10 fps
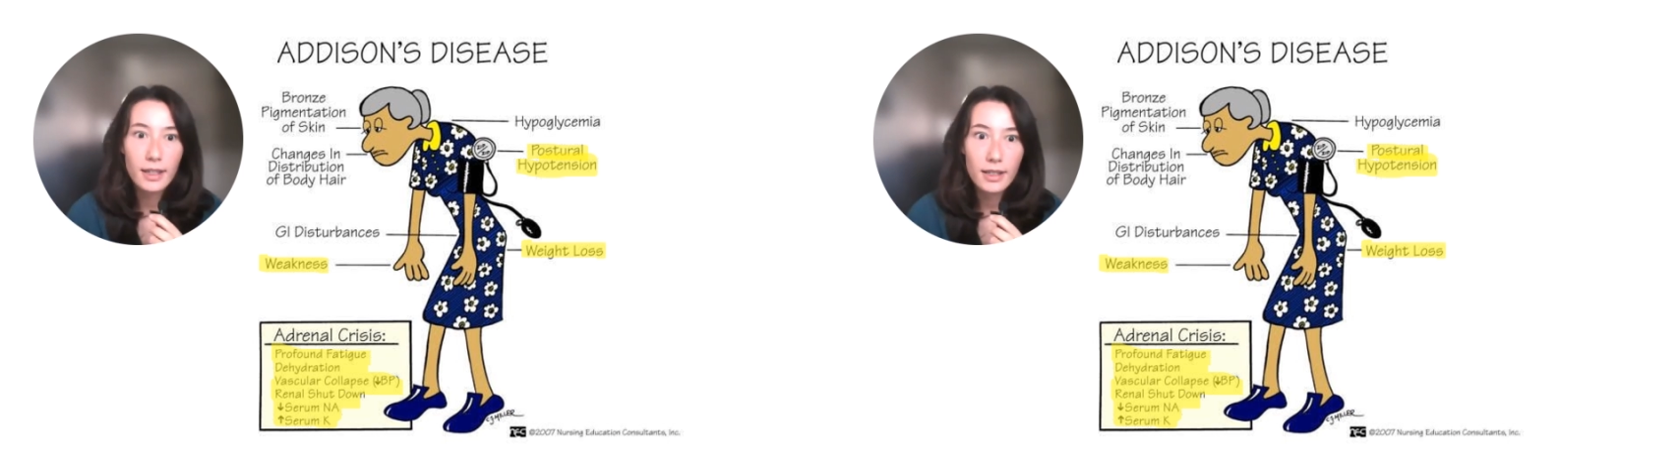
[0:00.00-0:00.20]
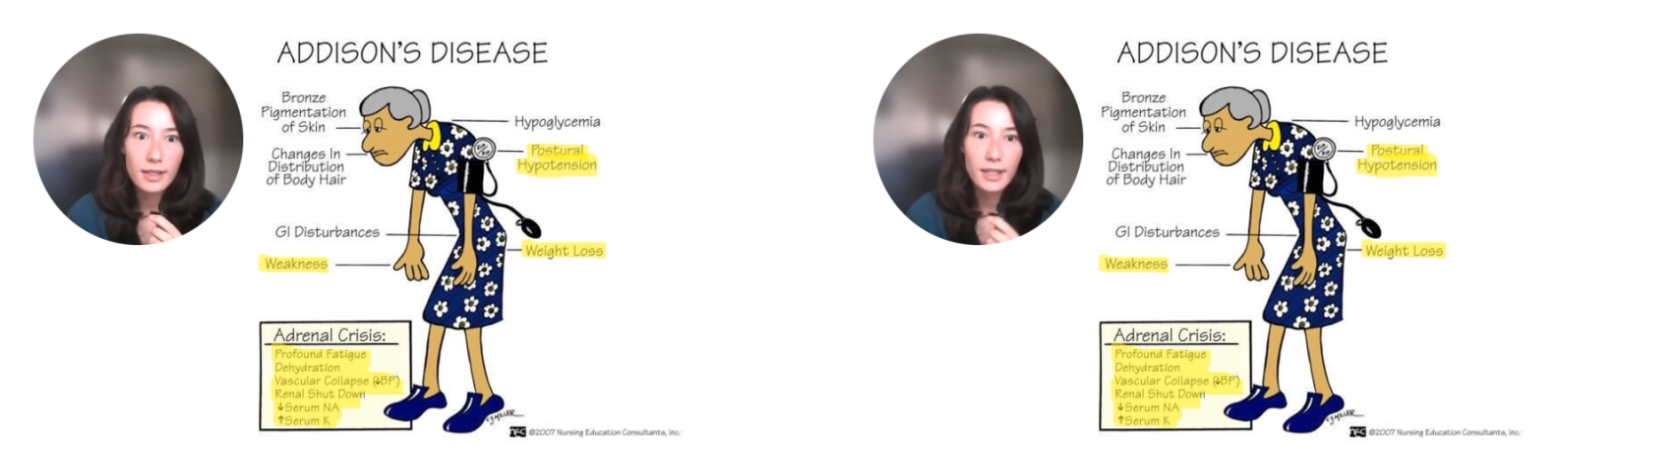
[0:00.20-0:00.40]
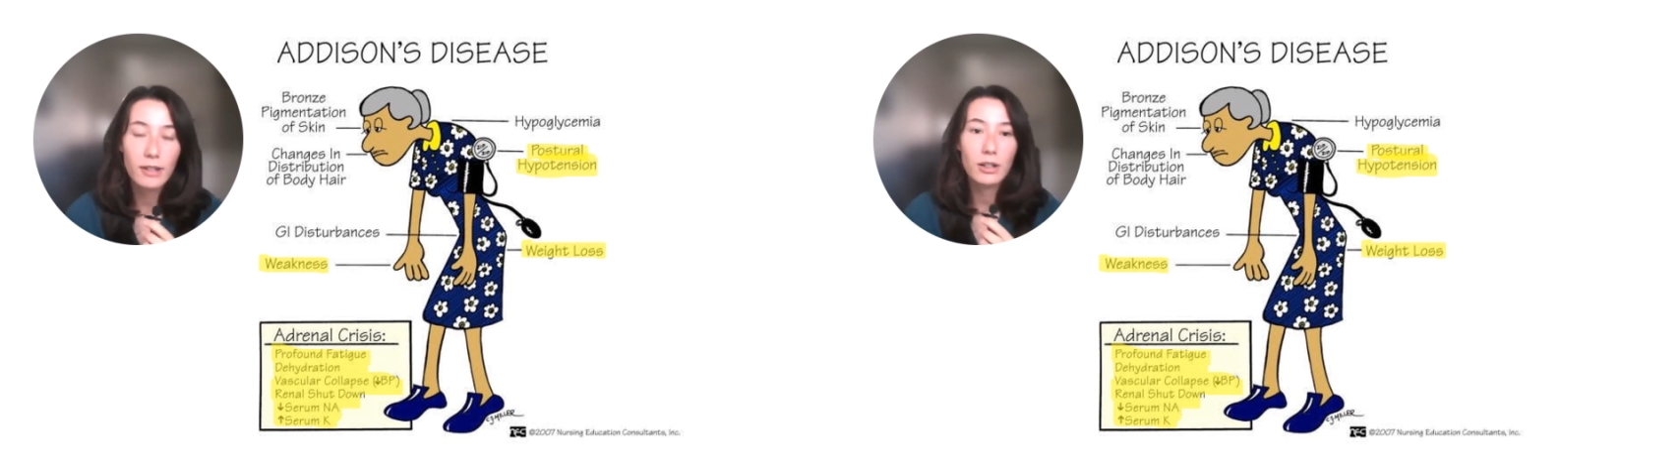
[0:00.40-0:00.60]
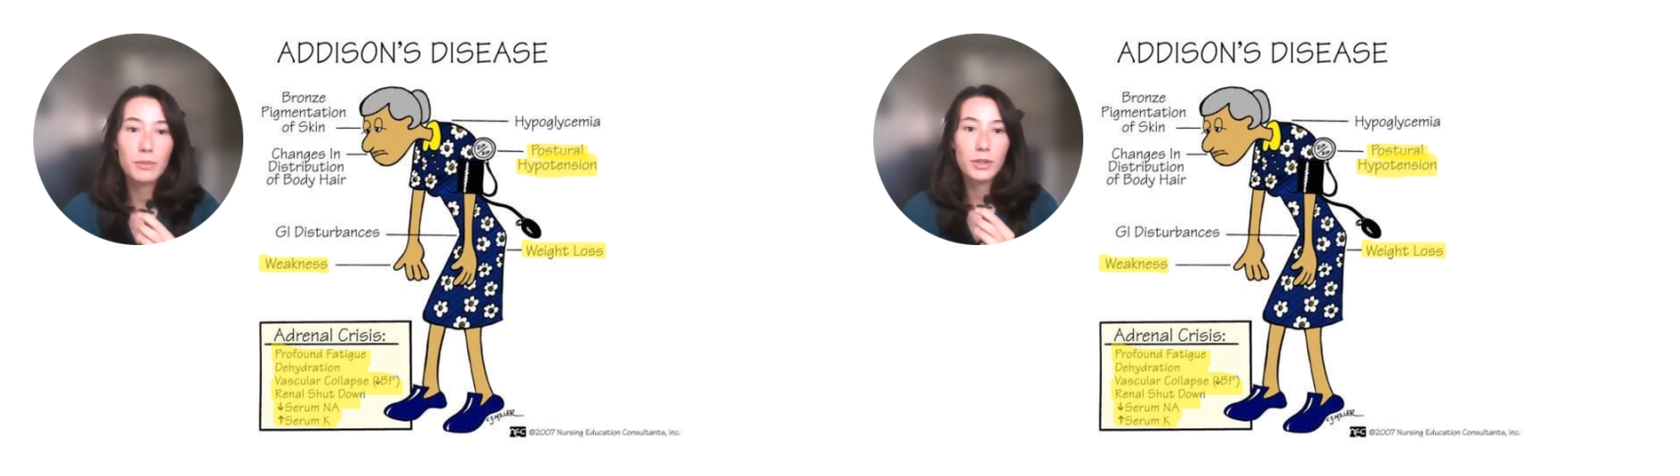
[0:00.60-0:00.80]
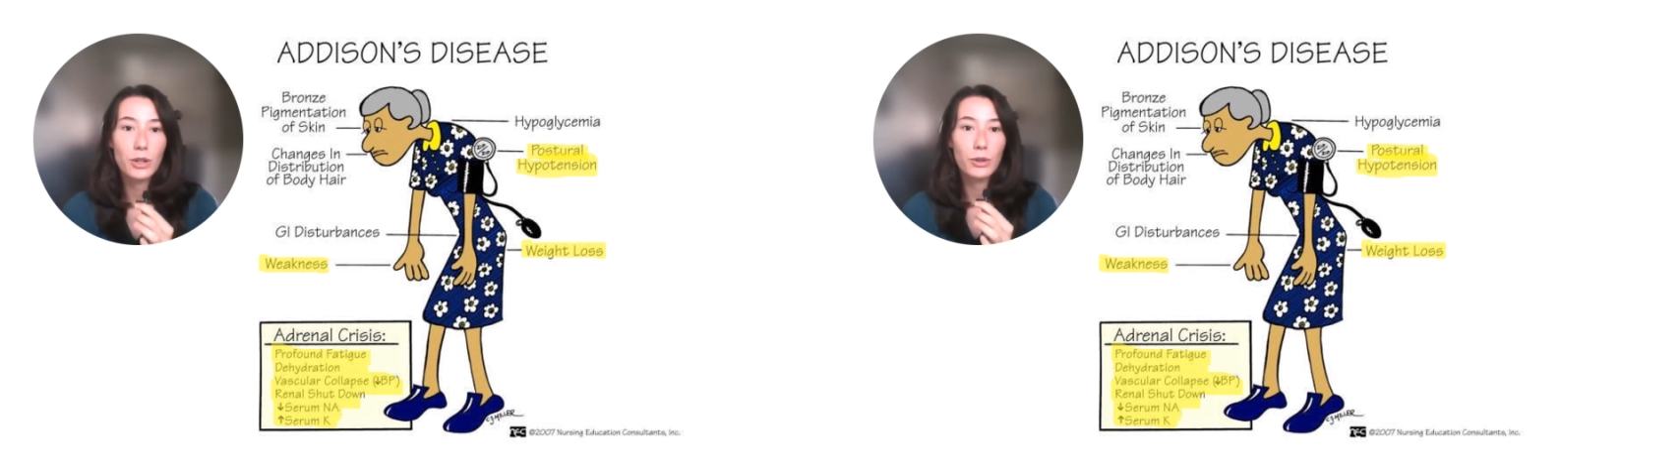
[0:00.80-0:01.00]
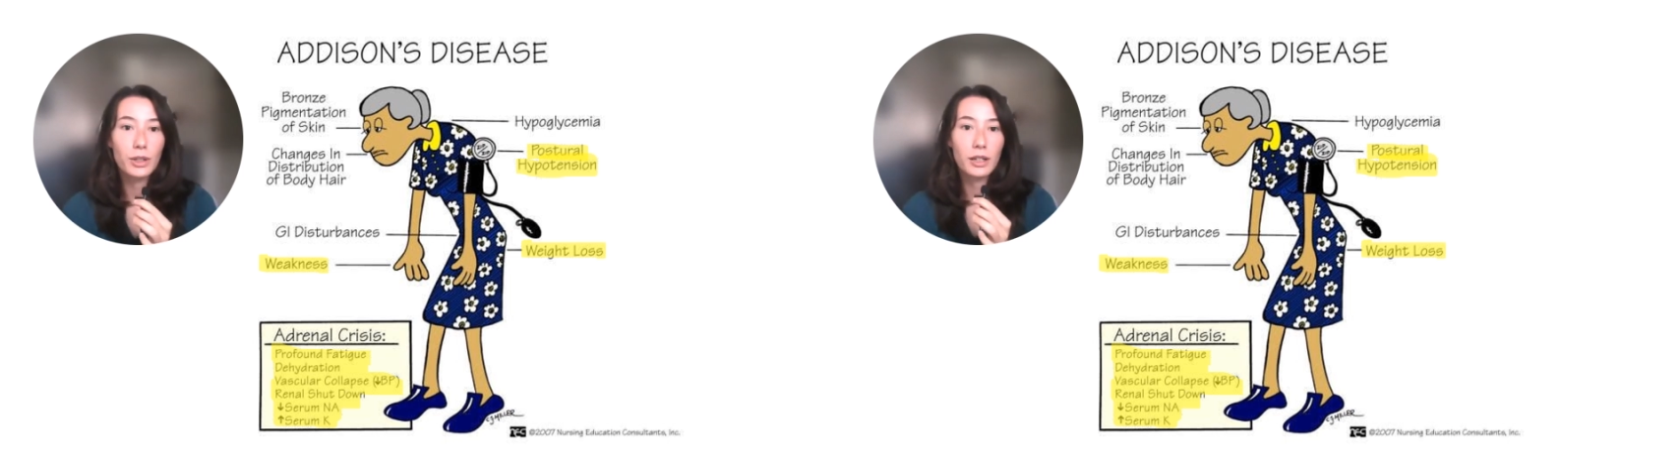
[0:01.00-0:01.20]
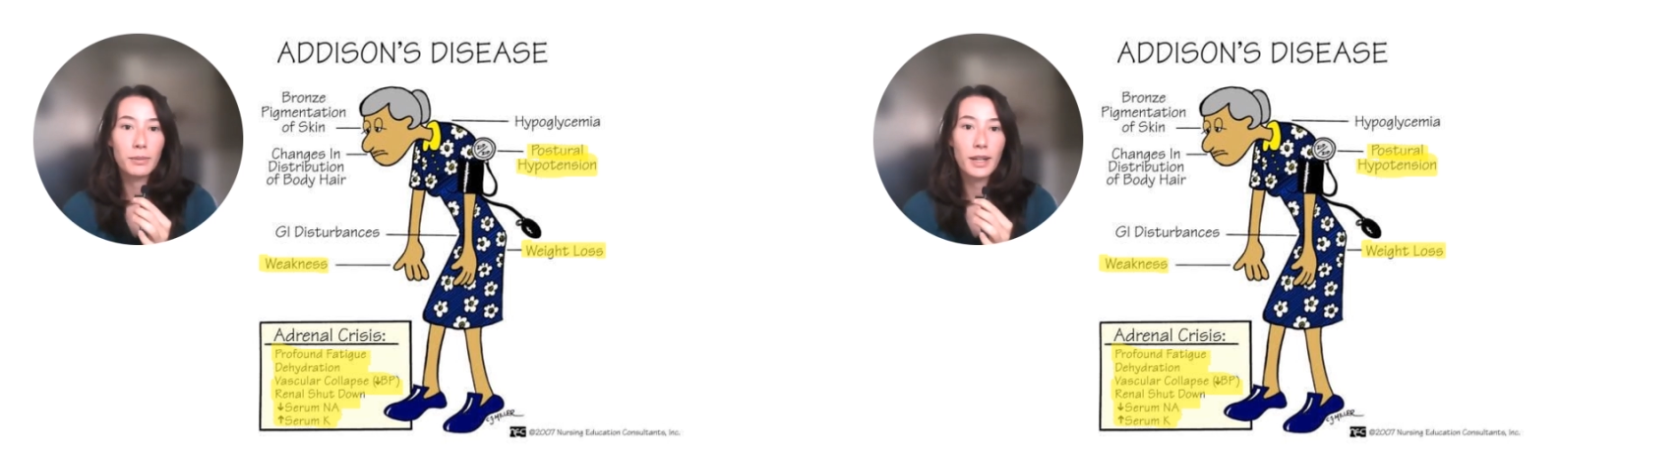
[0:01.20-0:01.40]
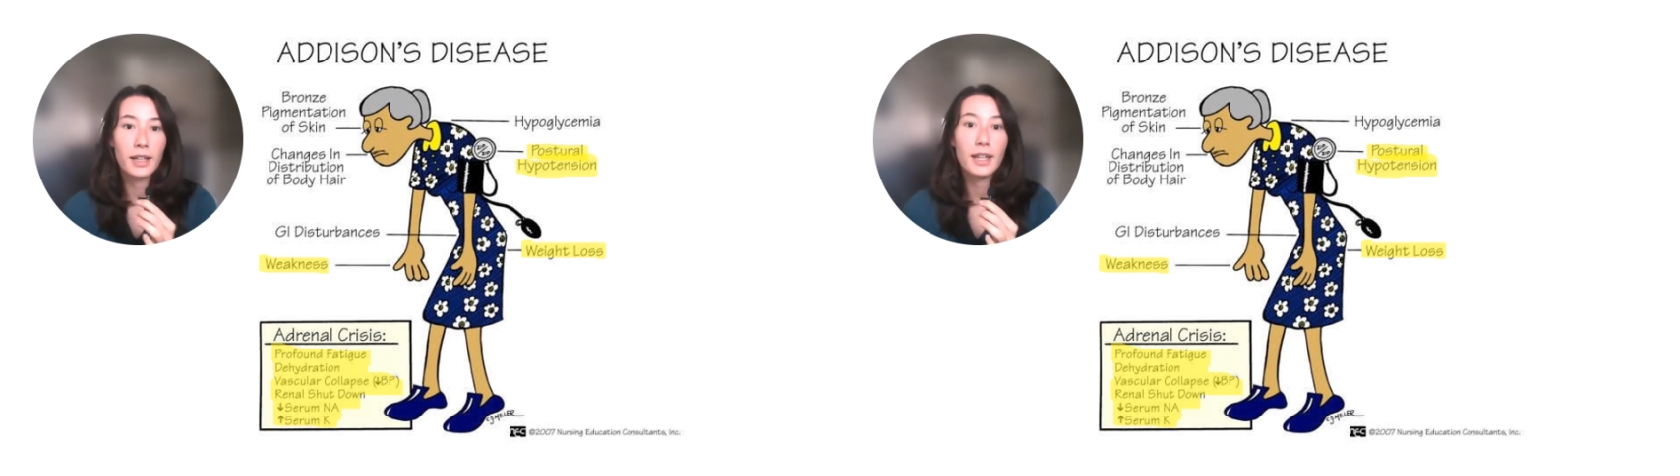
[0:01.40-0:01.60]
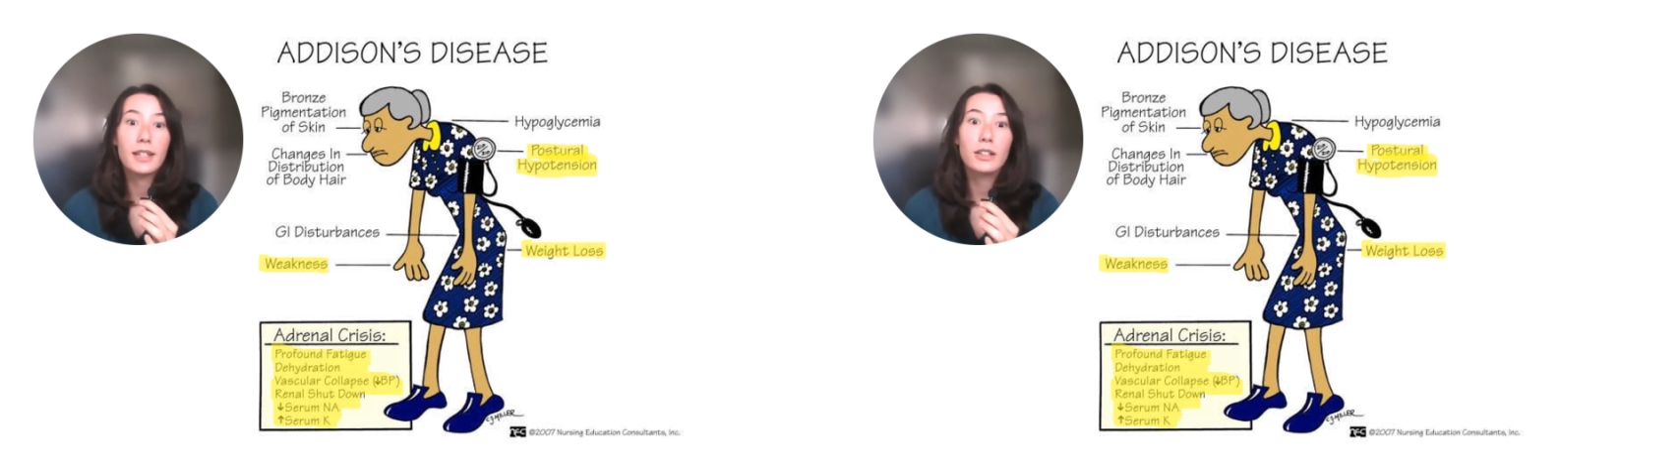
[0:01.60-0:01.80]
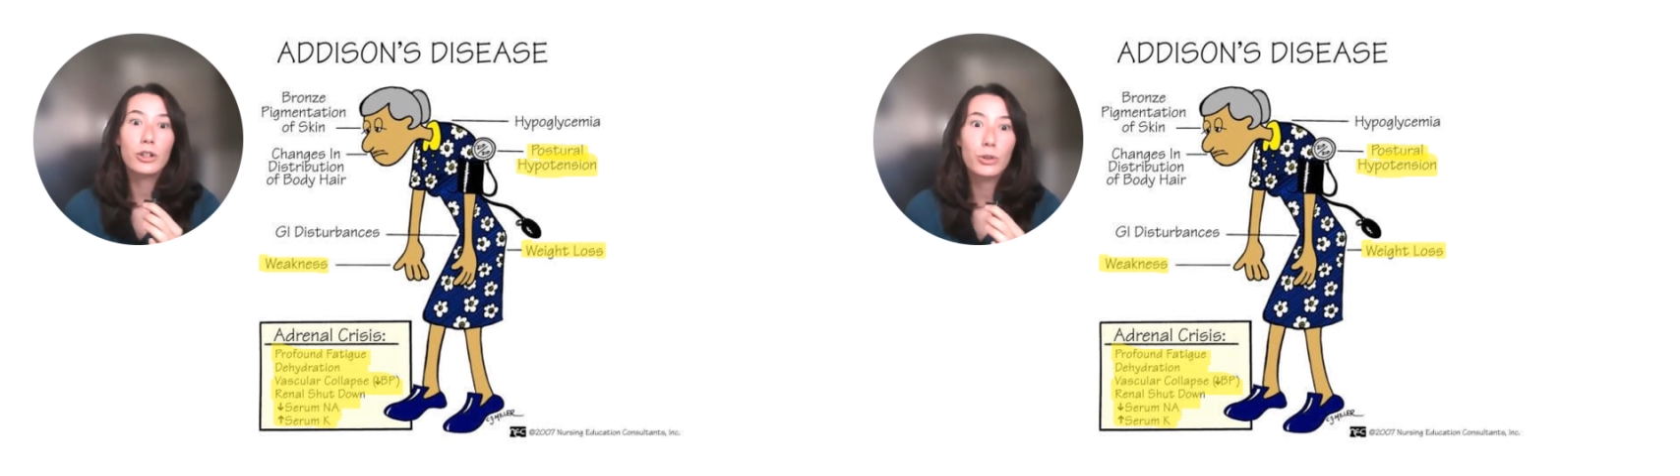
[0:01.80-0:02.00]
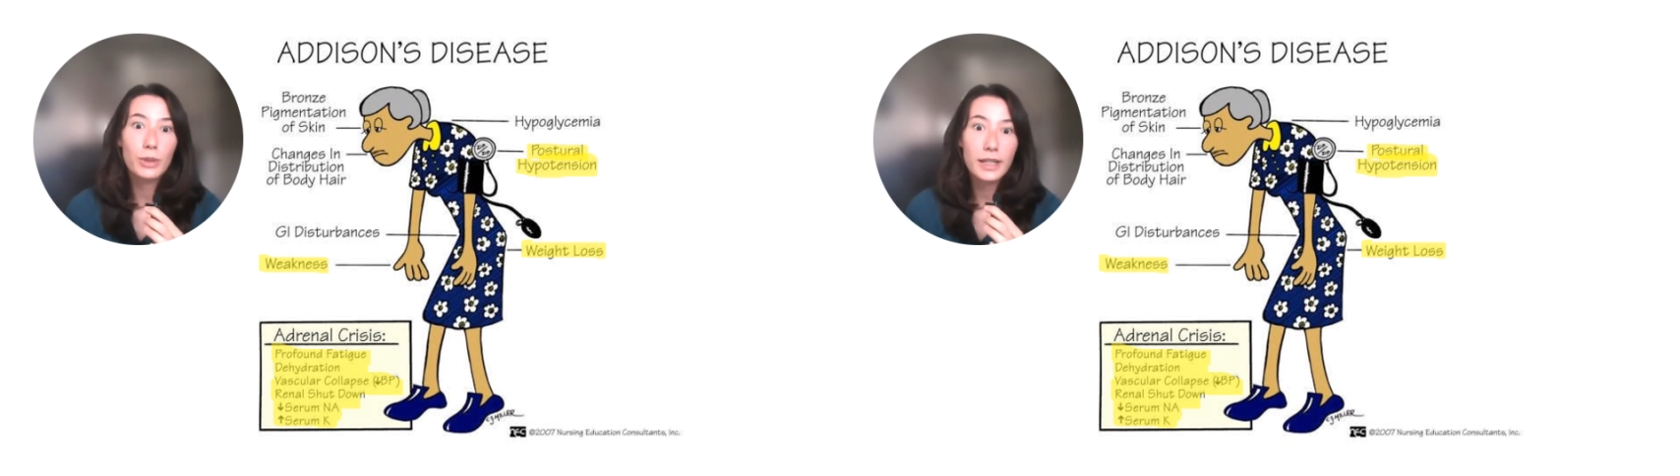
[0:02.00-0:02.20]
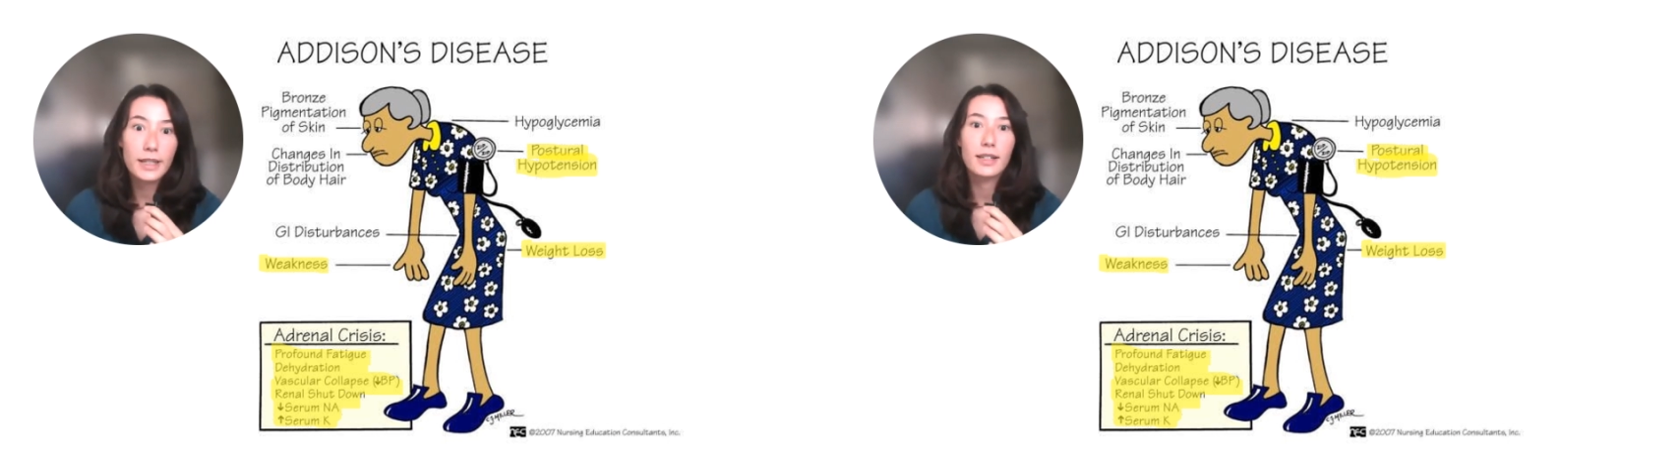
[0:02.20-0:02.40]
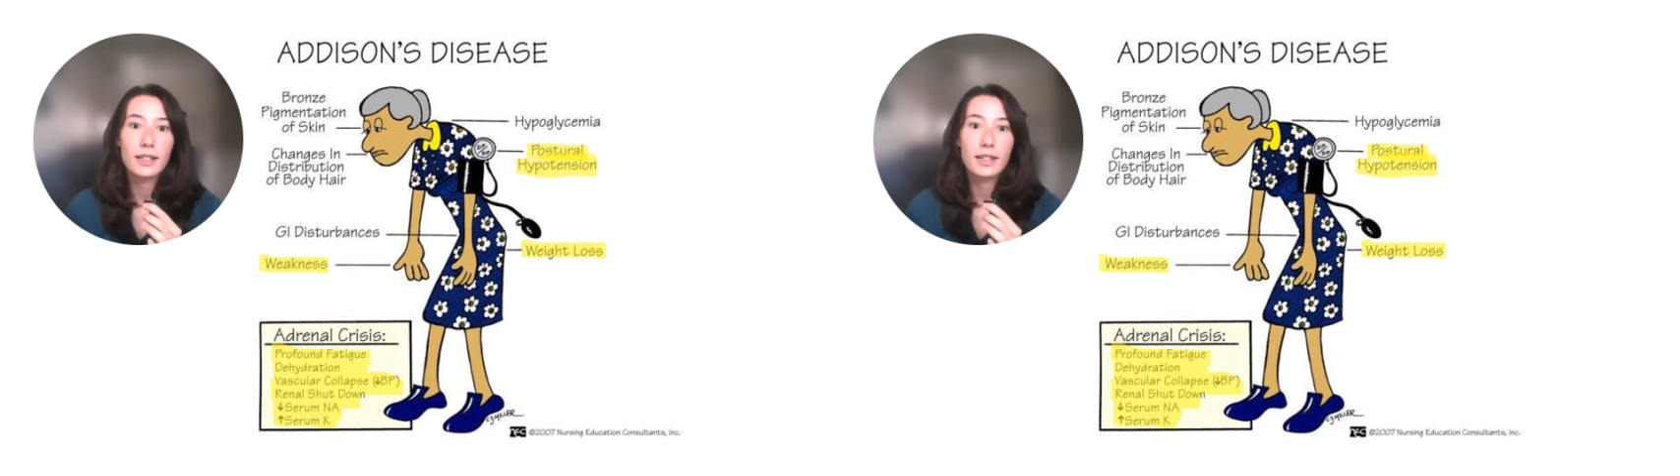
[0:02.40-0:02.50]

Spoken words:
serum sodium and increased